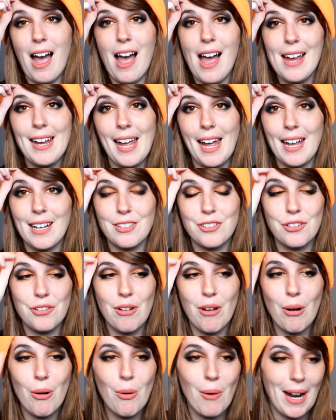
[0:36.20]
I had
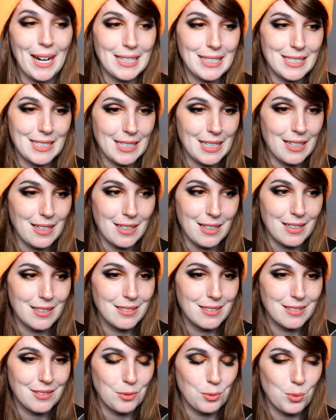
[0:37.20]
no
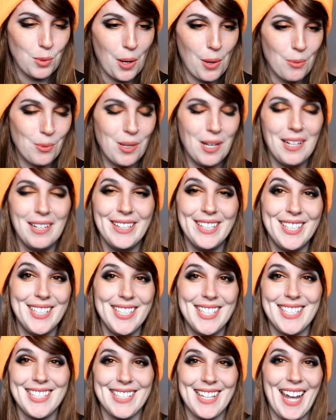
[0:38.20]
idea what
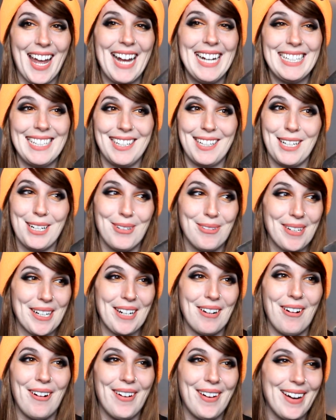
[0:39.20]
was like
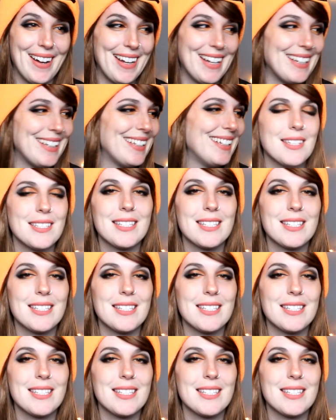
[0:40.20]
going on?